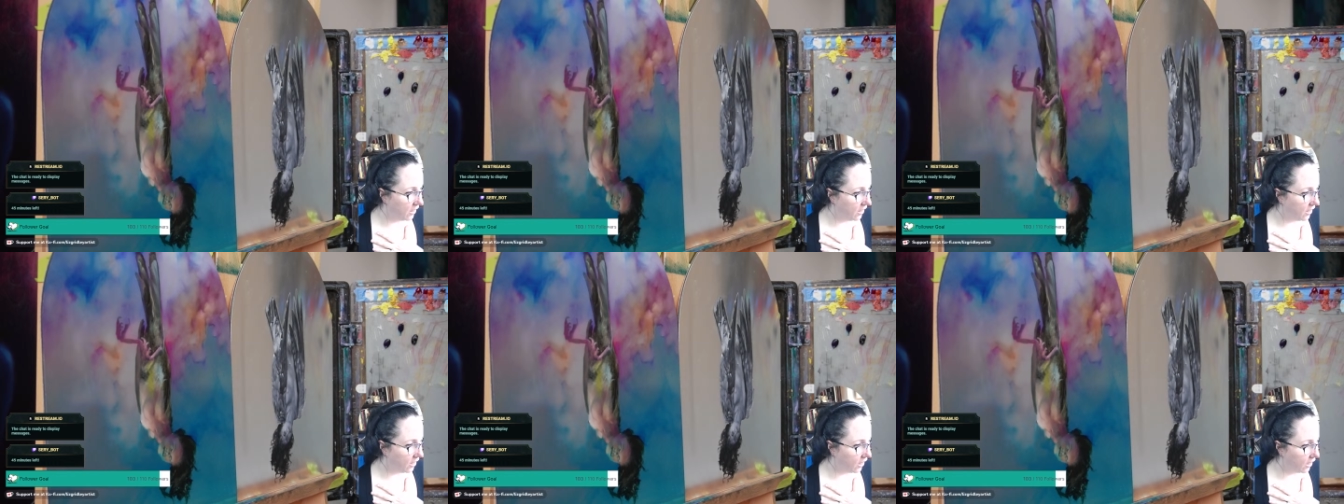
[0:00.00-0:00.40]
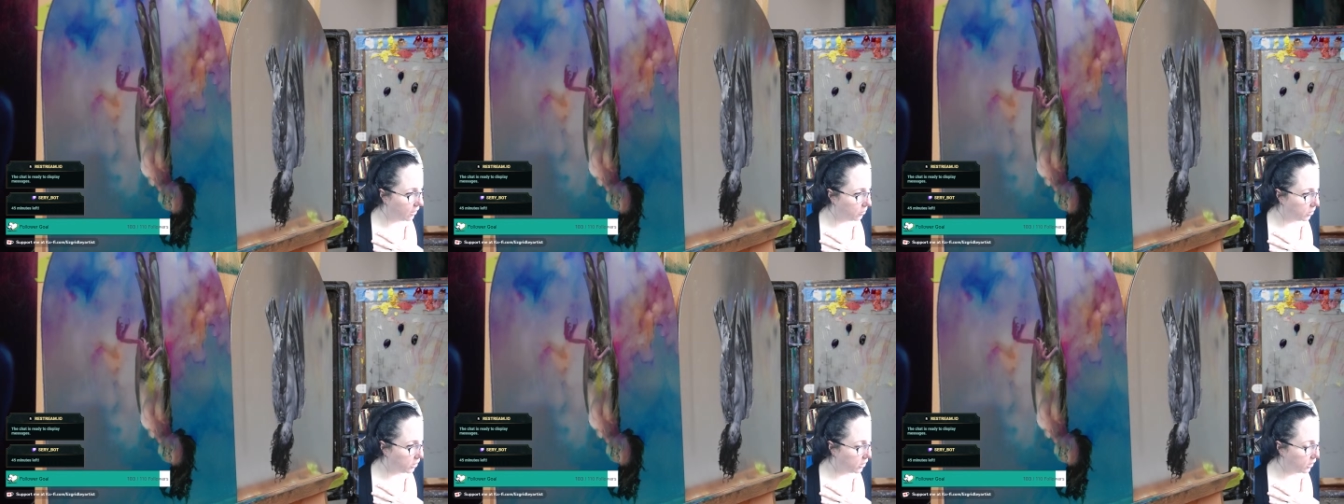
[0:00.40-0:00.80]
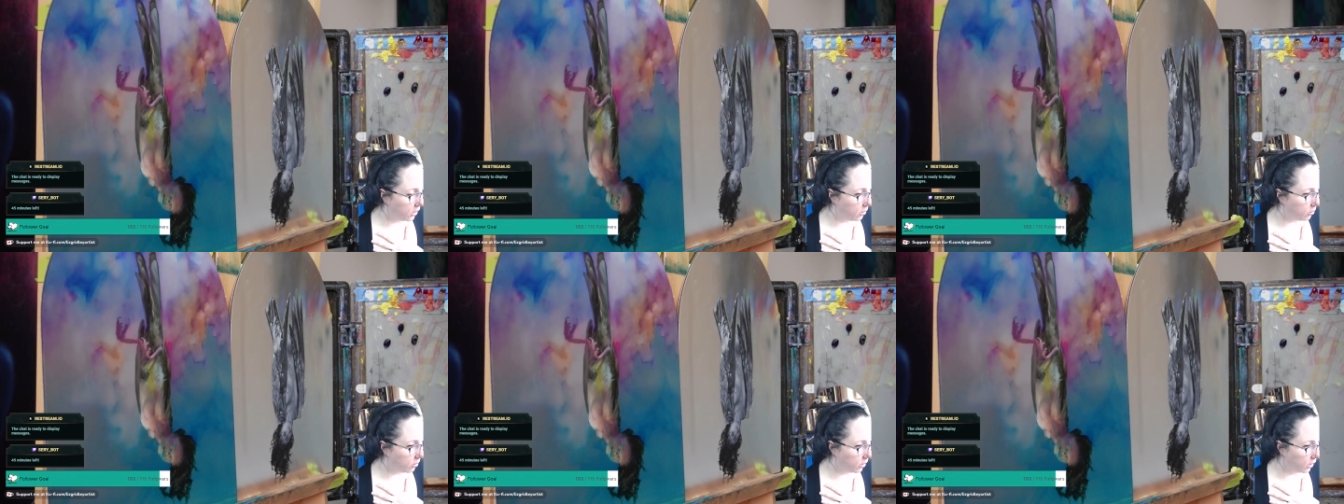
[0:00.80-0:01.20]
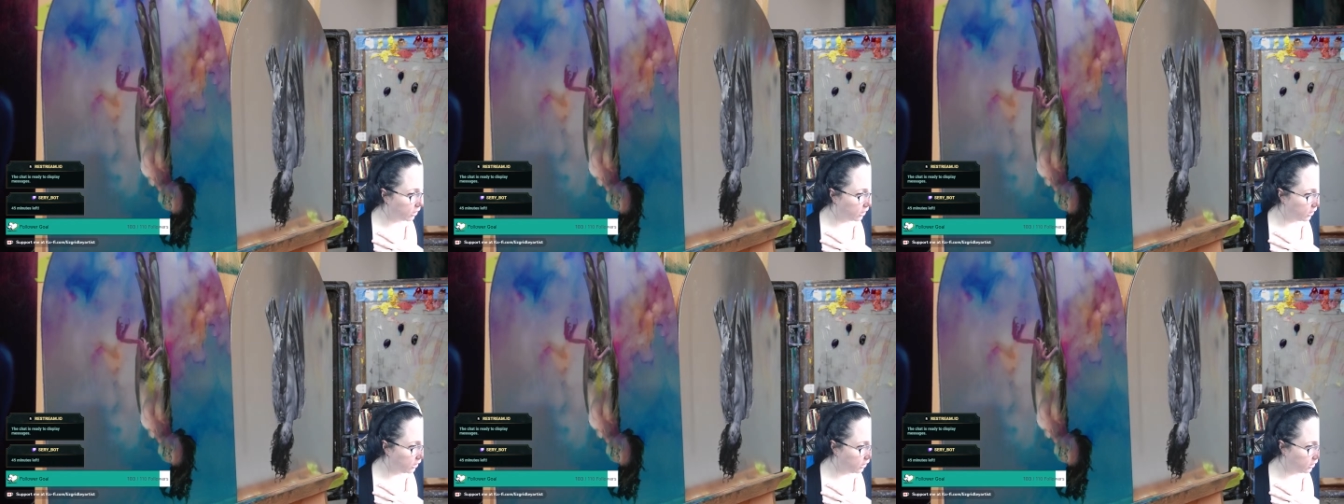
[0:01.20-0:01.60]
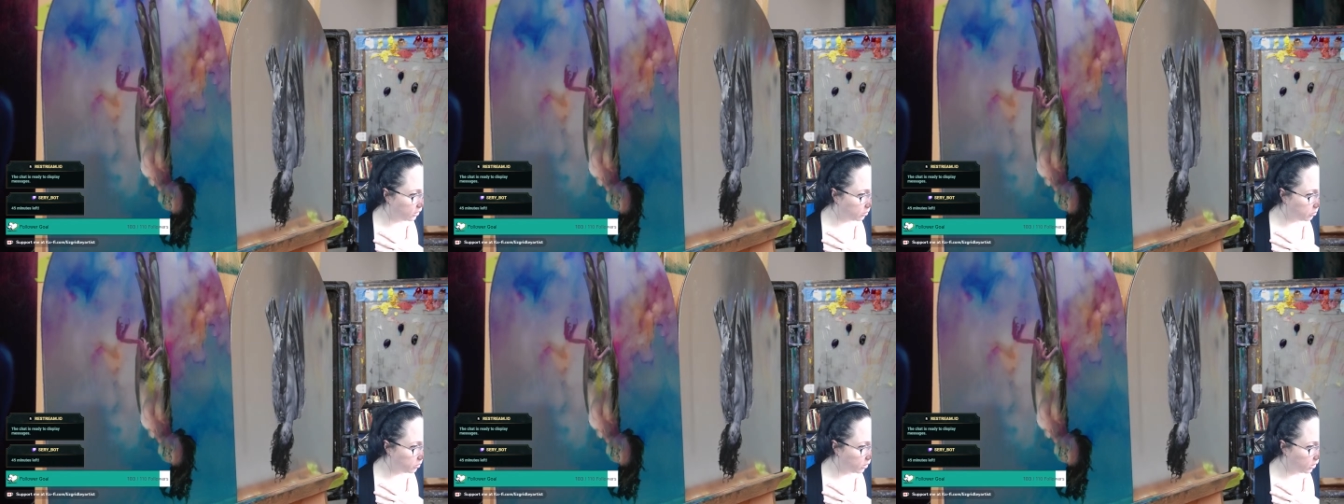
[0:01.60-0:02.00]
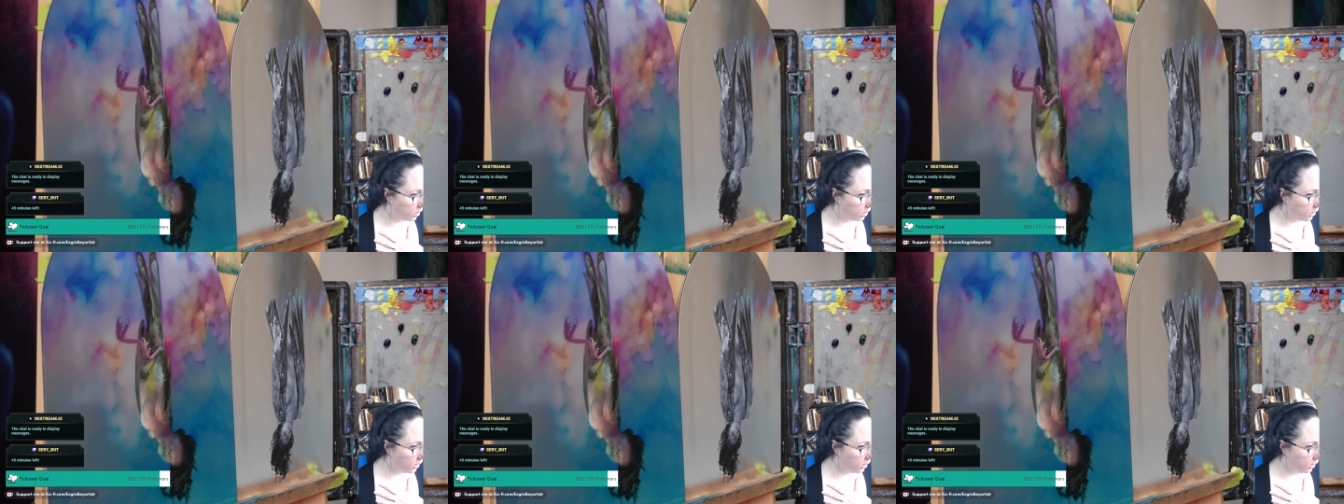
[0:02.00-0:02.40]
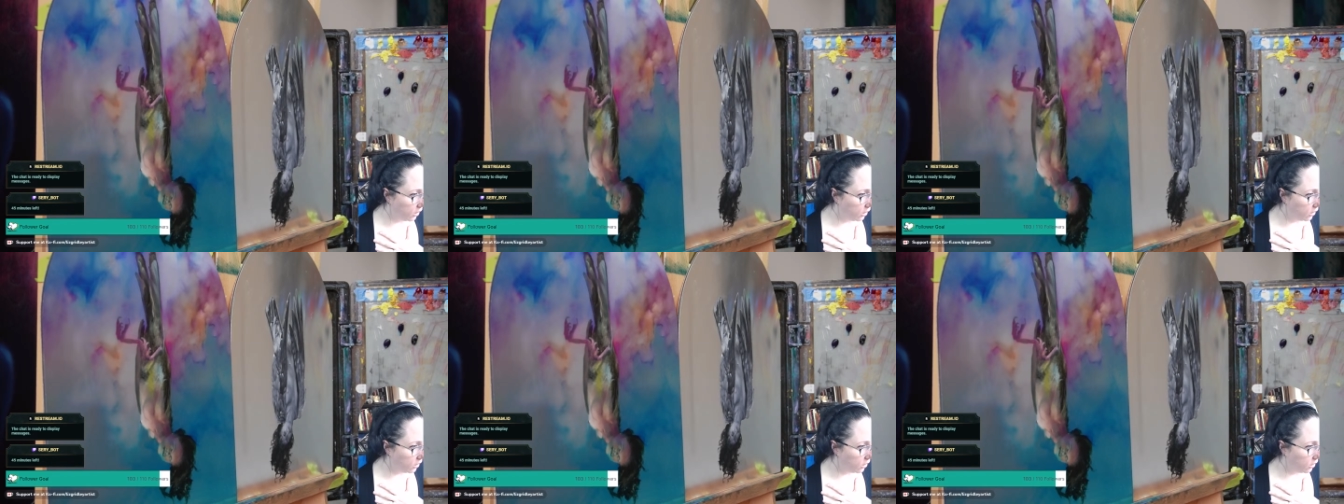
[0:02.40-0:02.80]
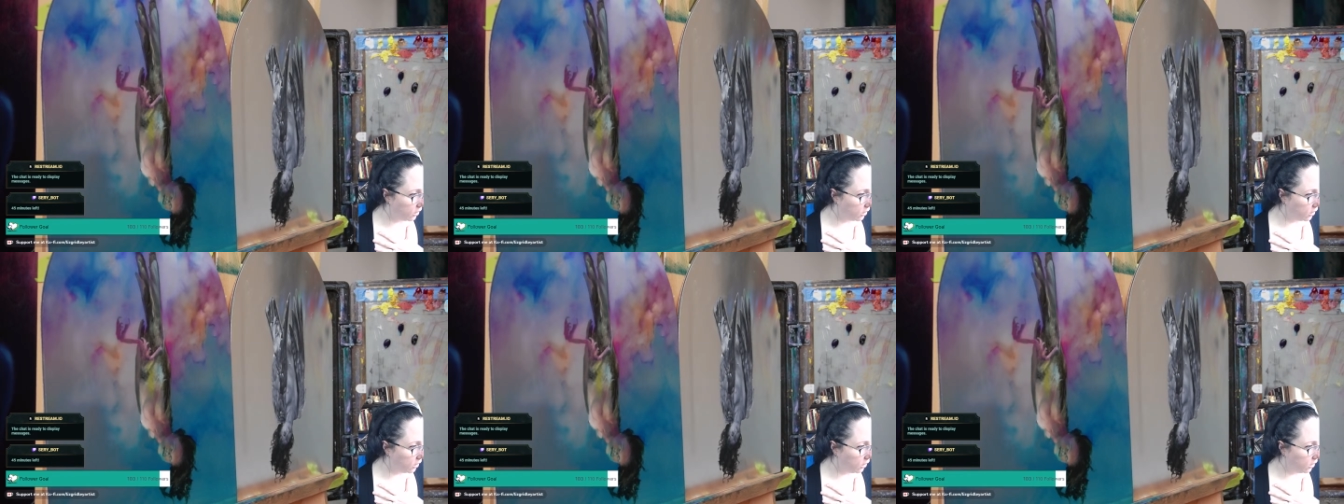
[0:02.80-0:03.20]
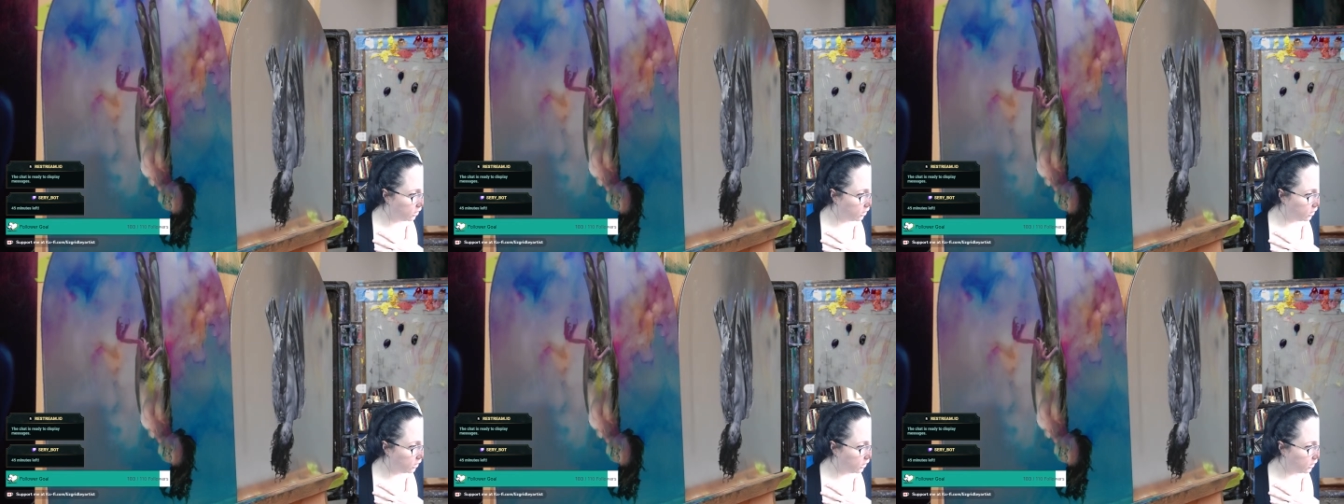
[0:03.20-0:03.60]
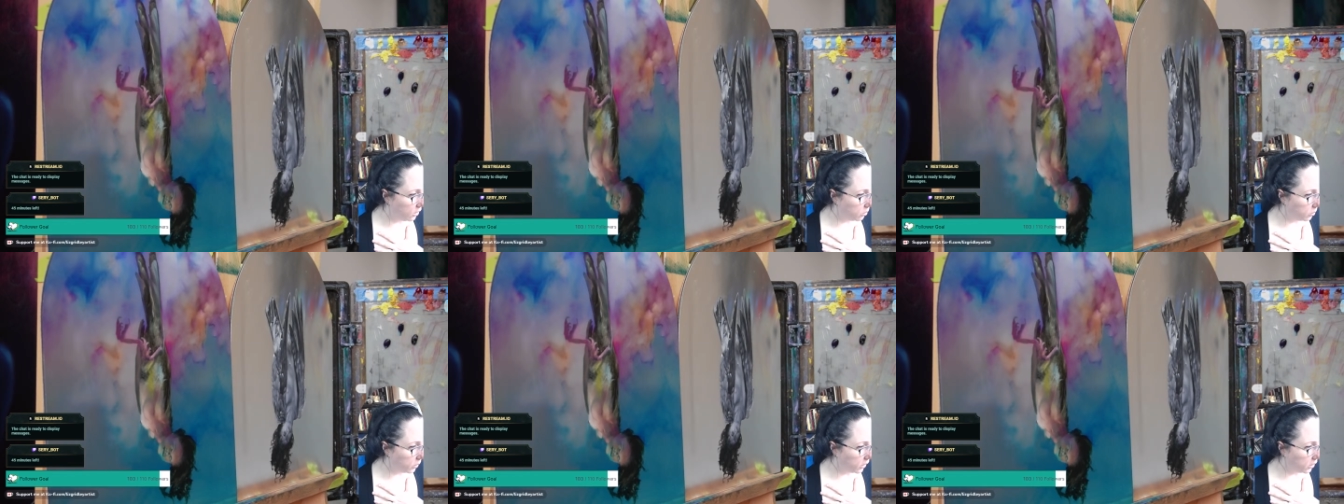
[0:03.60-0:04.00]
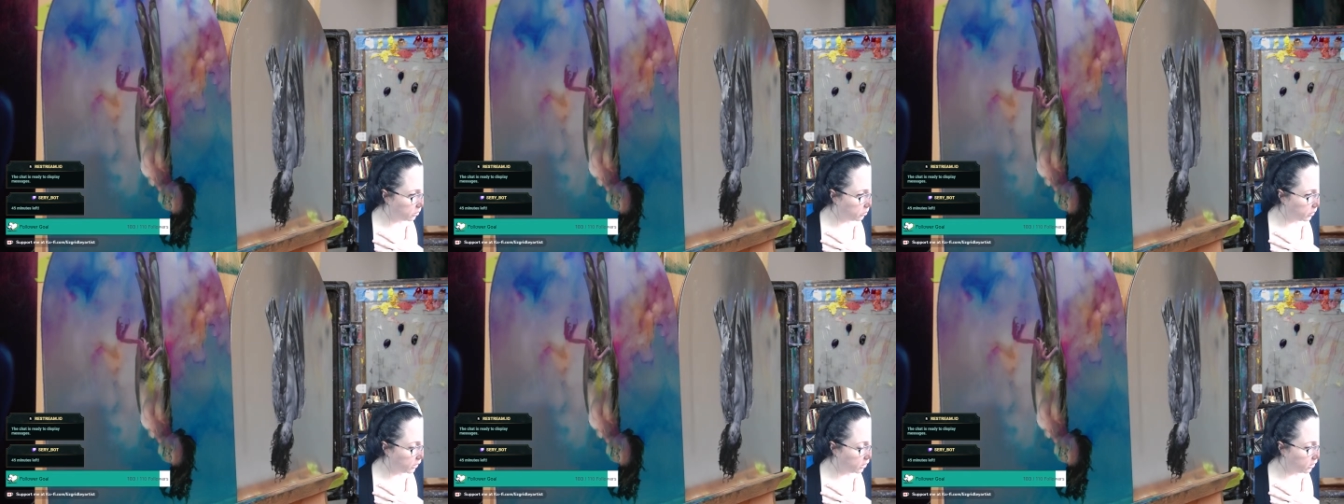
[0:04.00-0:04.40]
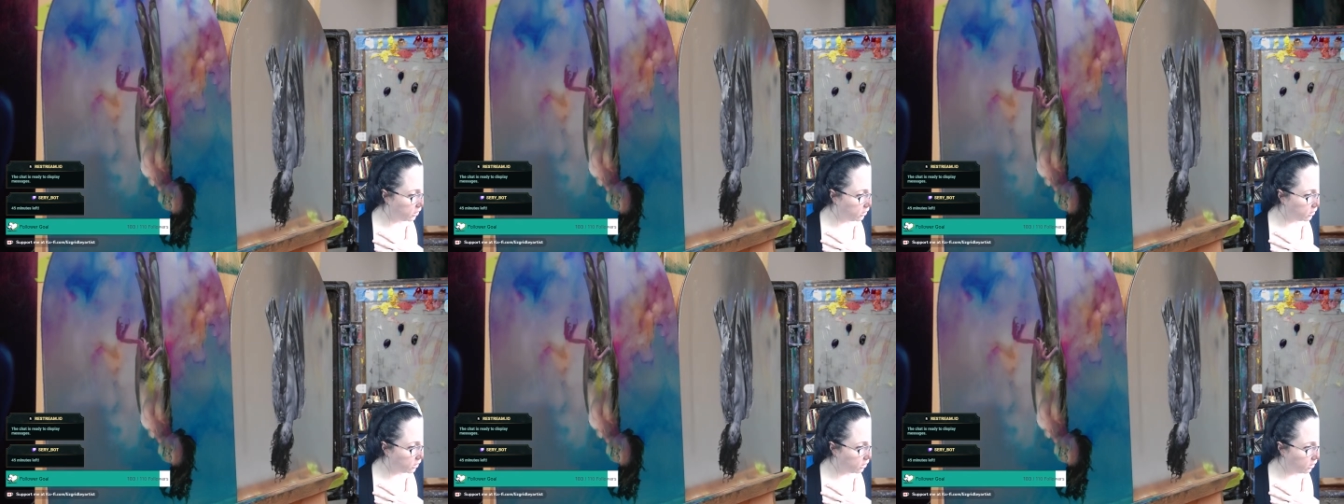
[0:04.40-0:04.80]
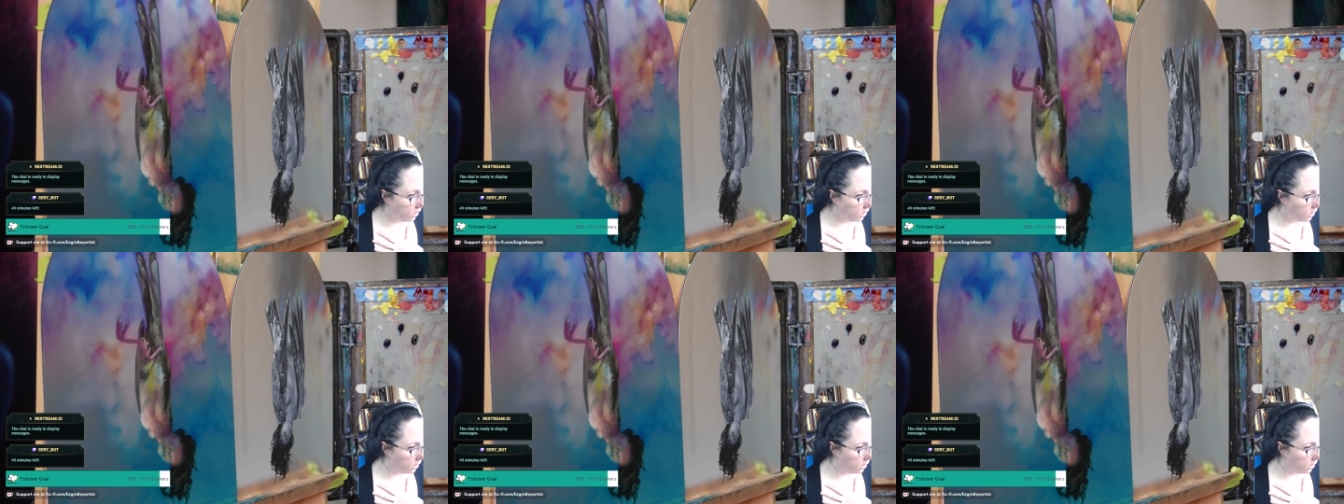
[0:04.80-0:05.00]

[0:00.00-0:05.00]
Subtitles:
I'm just going to find my inspiration pictures. I think they're